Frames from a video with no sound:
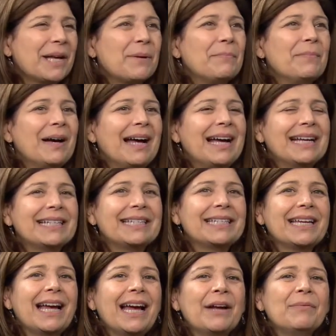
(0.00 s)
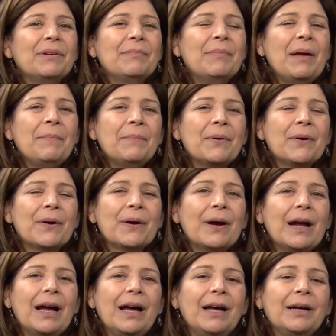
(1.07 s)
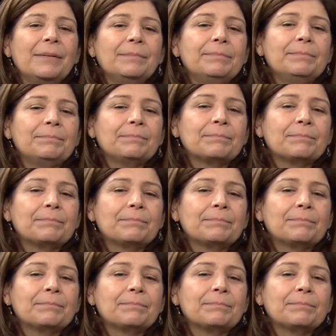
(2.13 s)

but I remember um,